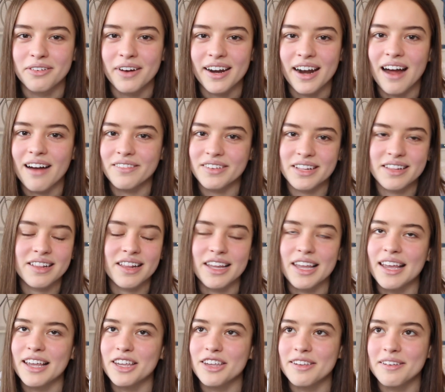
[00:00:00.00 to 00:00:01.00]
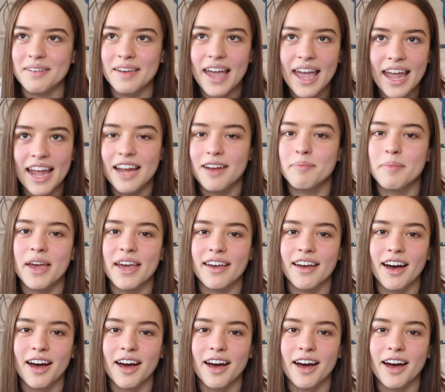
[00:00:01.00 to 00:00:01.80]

and obviously you can't make